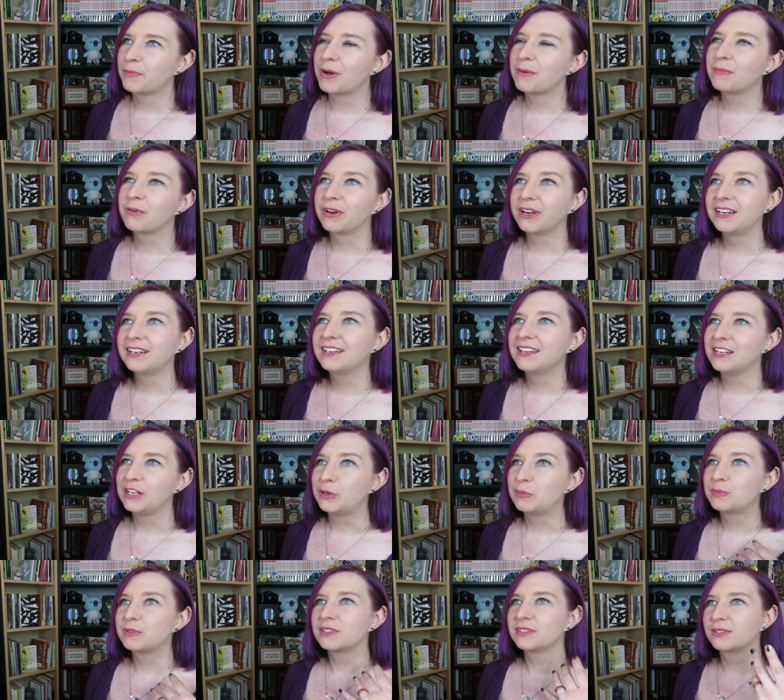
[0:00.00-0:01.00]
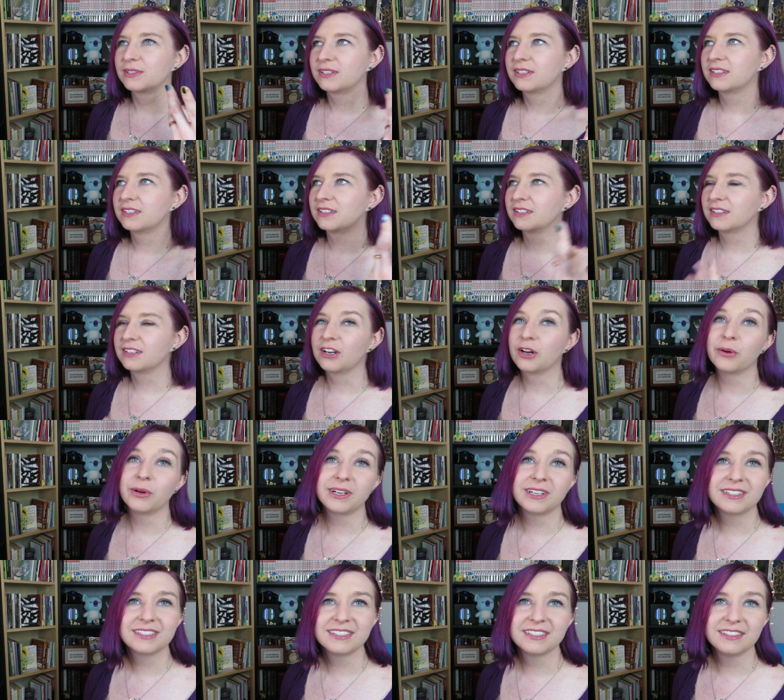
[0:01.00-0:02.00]
my brain keeps
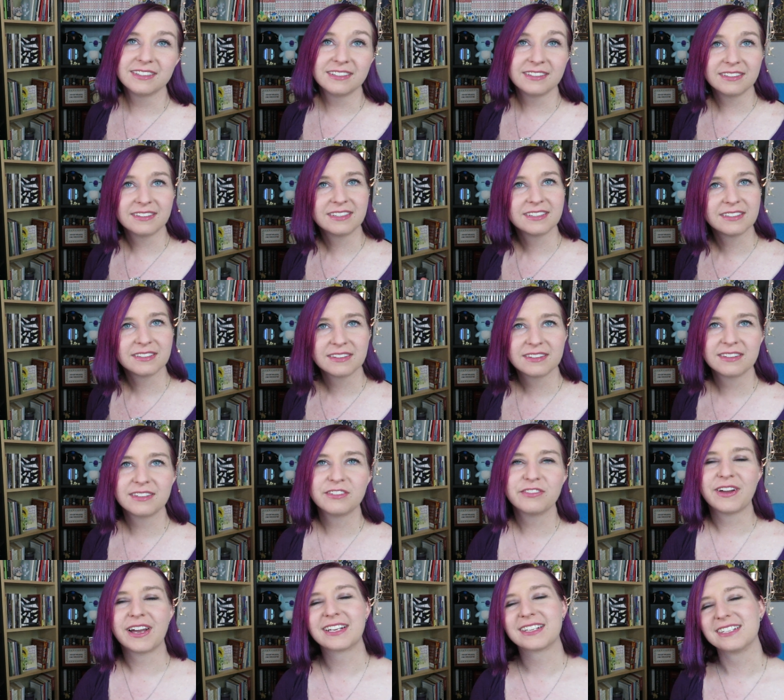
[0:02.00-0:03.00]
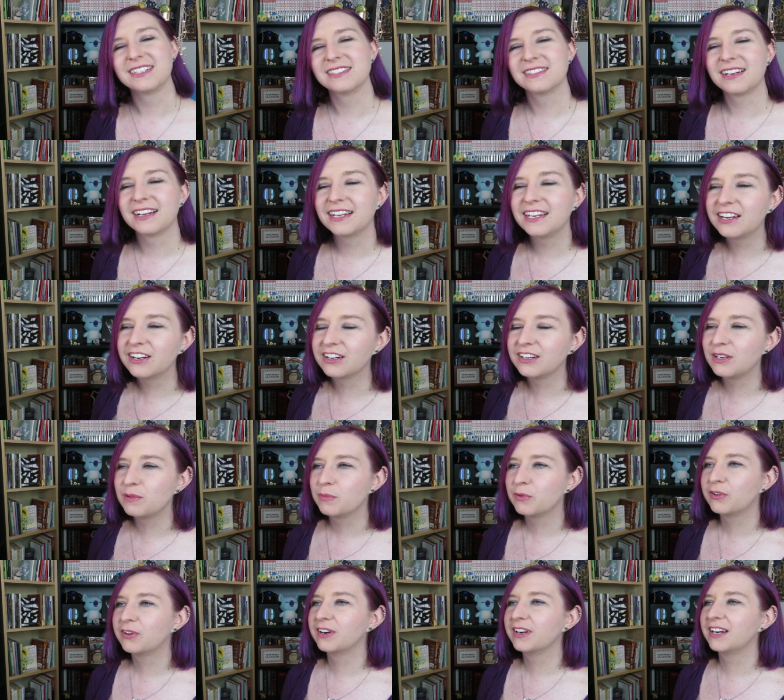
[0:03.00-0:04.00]
going to, to the fact that he's not here
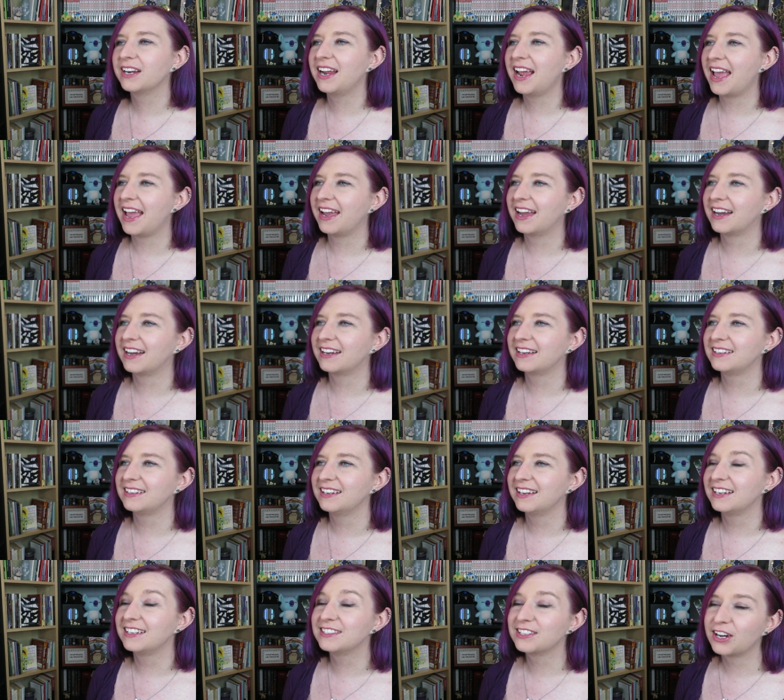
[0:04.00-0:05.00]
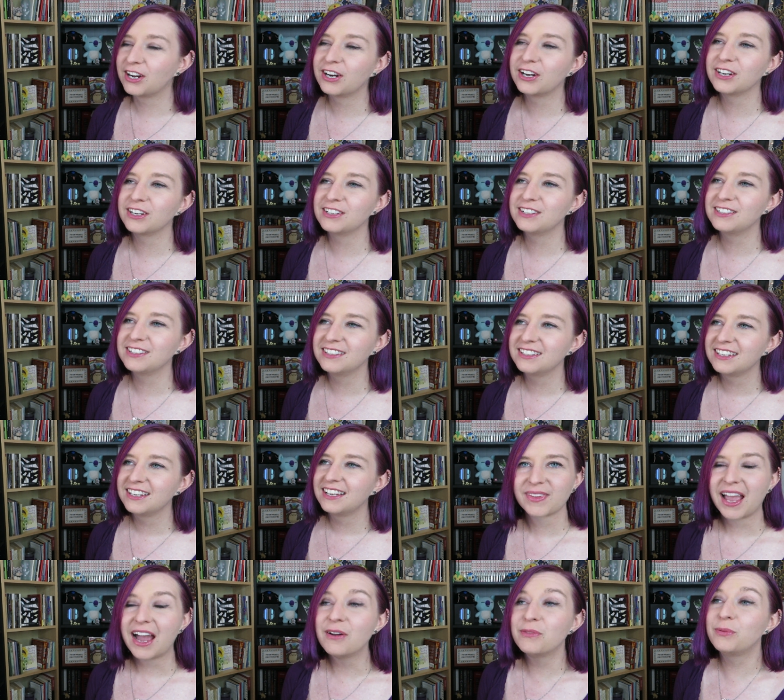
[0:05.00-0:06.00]
anymore, and it's hard.
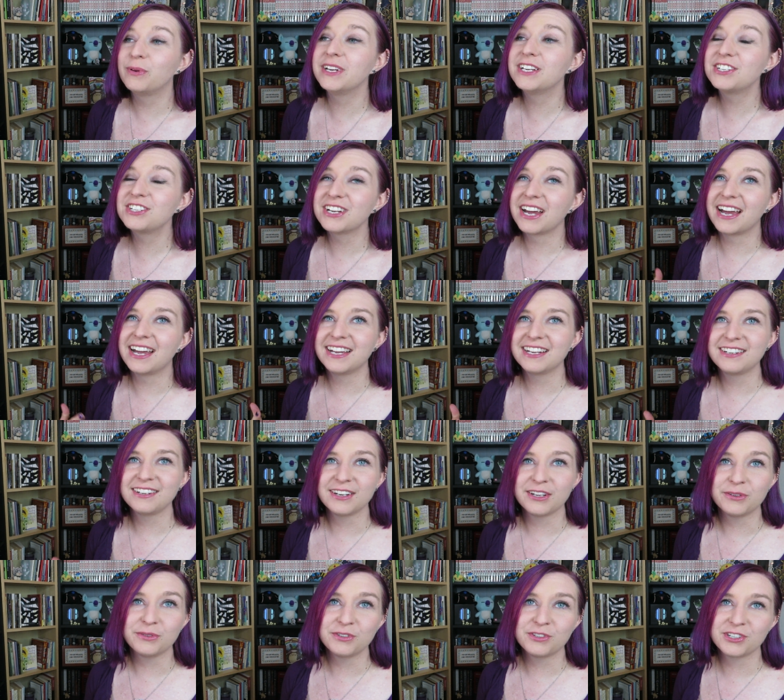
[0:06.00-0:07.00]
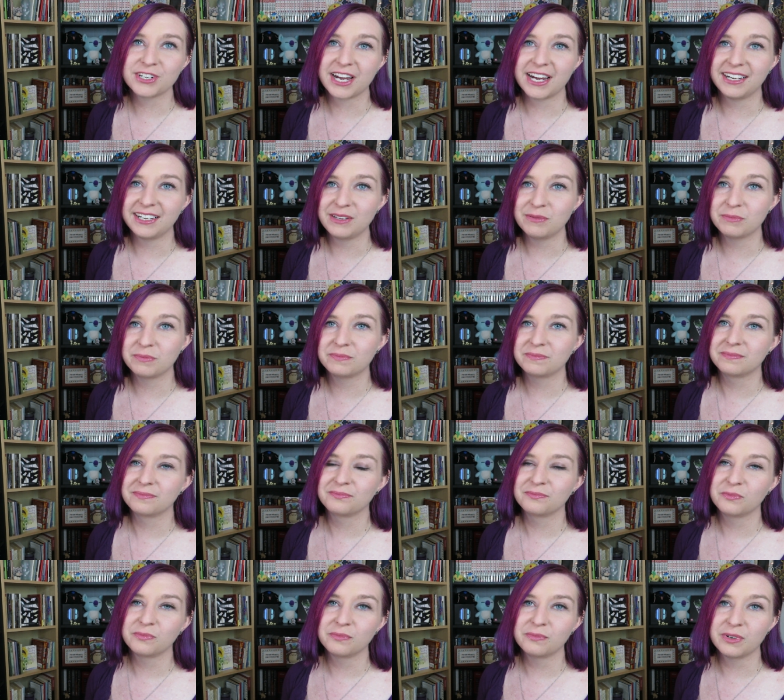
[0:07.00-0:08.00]
I wish I had known SHINee
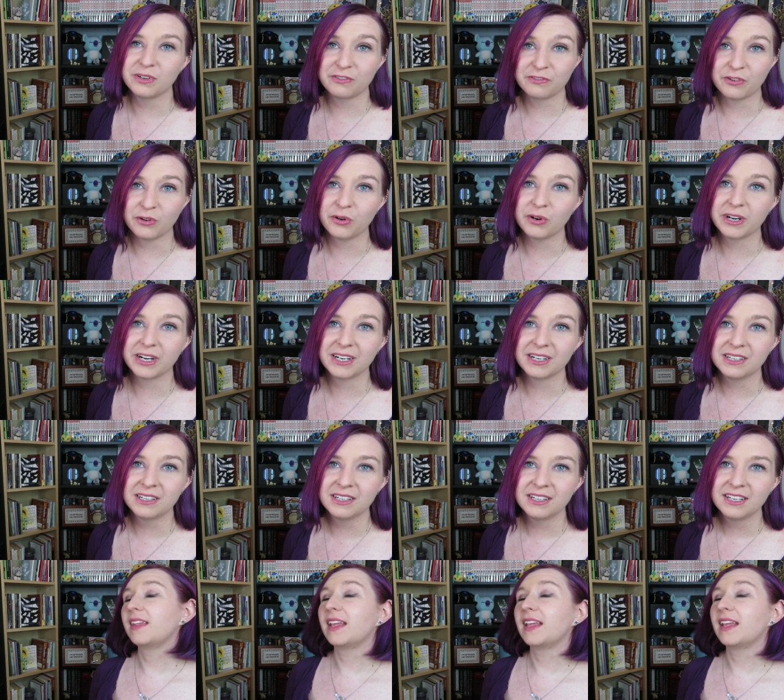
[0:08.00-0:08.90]
before.